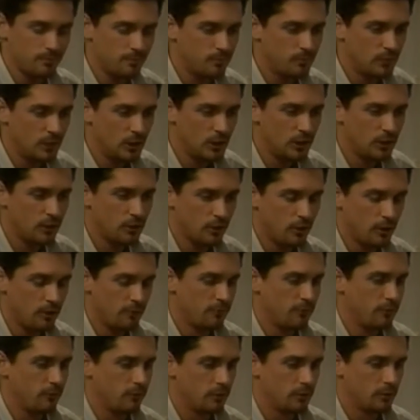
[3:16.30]
Me,
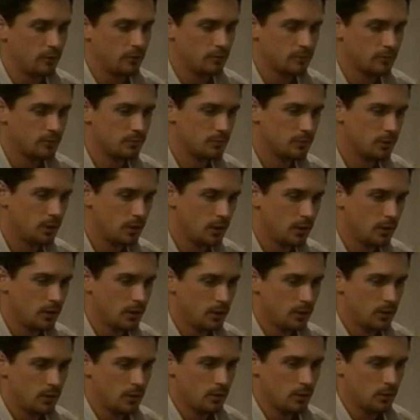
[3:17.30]
thoughtful.
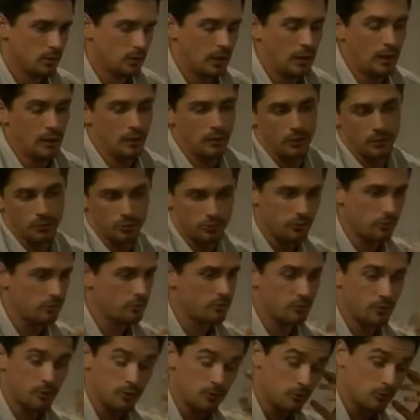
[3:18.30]
Wow, I was
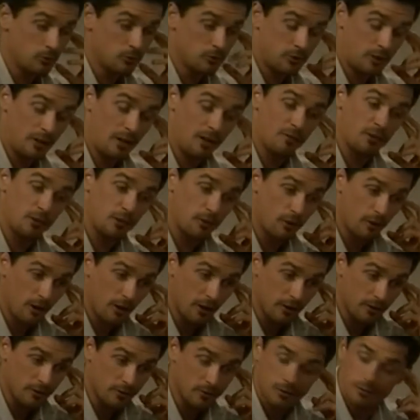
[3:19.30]
just getting used to having
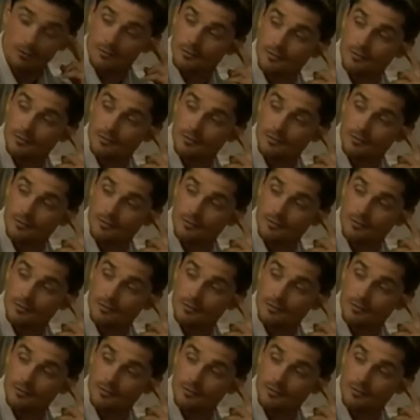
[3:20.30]
thoughts